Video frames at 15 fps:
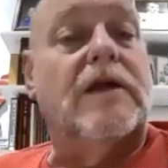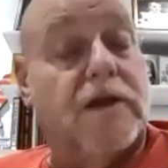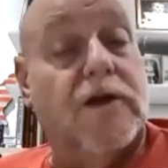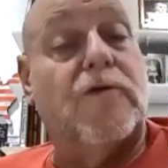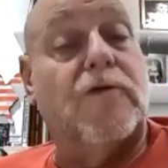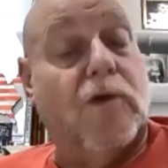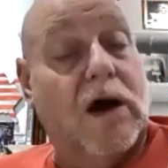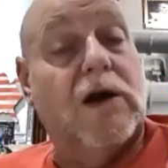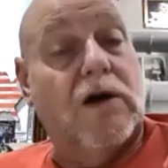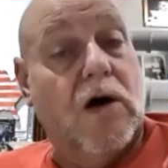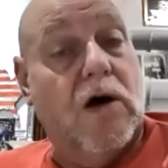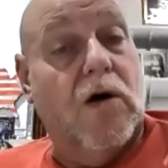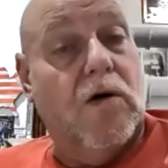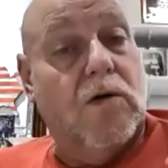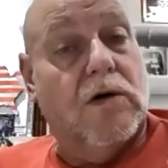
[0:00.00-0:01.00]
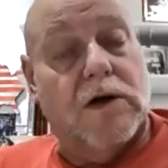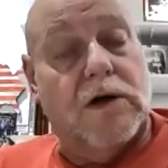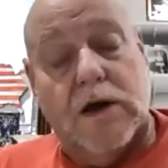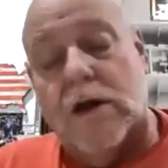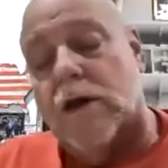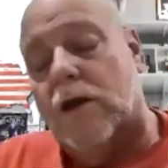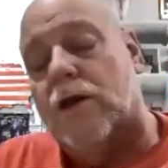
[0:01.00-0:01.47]
you want to know,
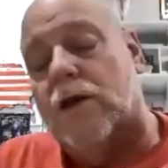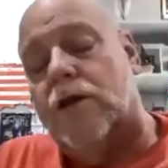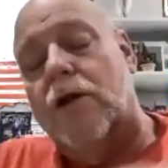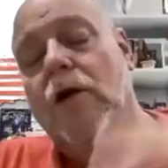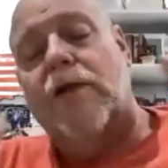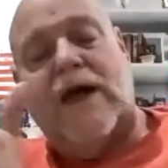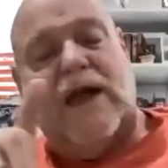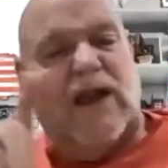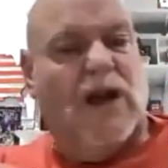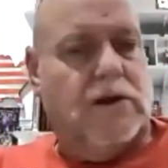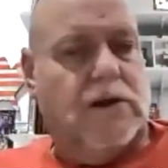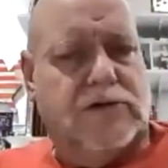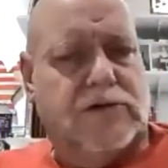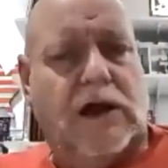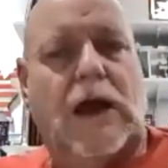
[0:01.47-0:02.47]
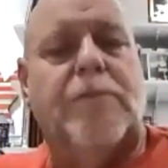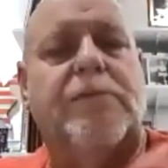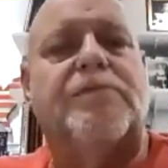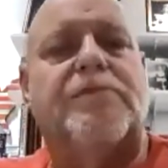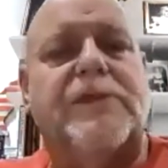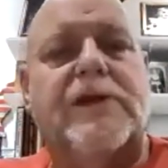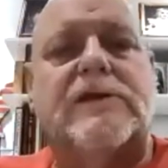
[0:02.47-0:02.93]
you know, that yellow tape
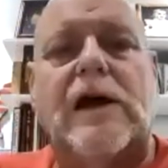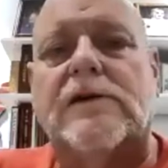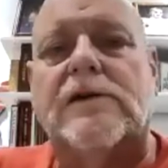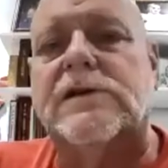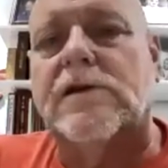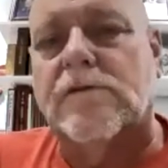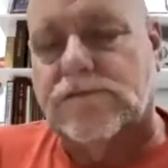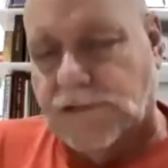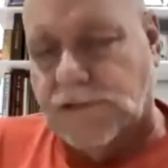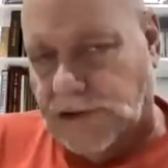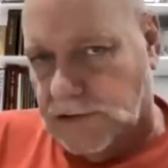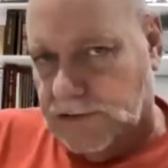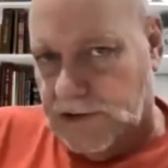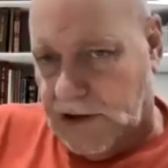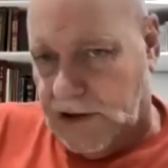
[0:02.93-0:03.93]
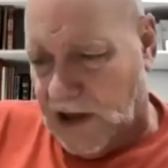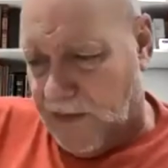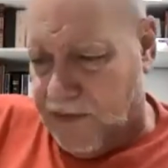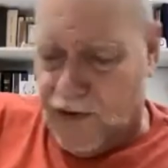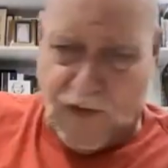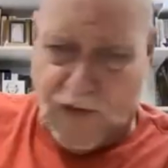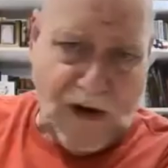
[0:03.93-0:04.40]
that's out there, you know, that they
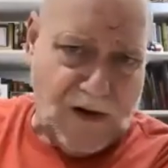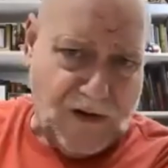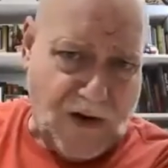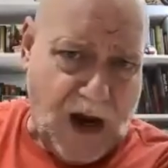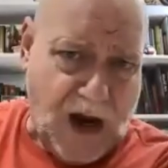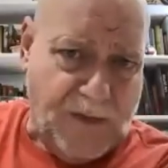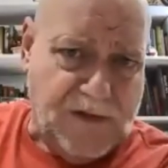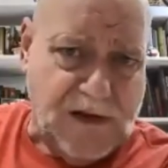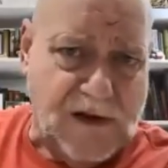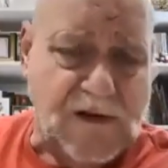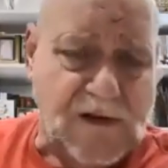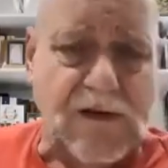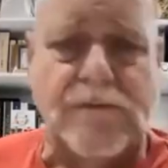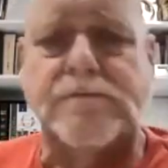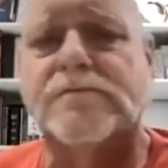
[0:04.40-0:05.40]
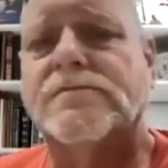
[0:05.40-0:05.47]
put around crime scenes?